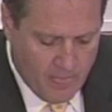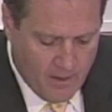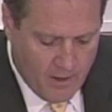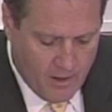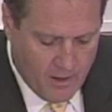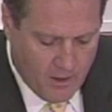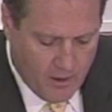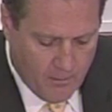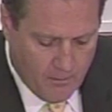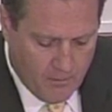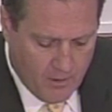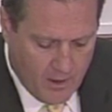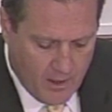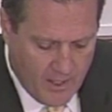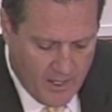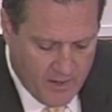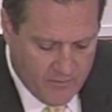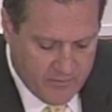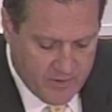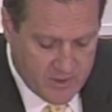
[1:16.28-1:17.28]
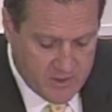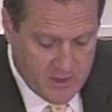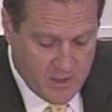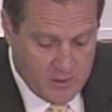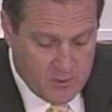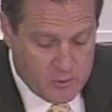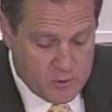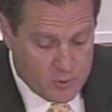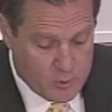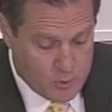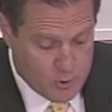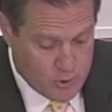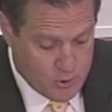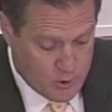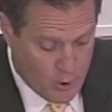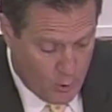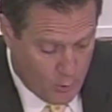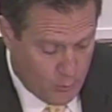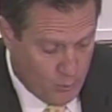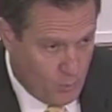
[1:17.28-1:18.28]
have continued to
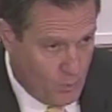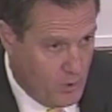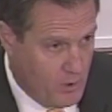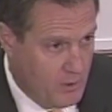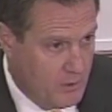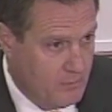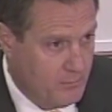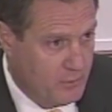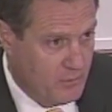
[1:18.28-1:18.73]
stonewall,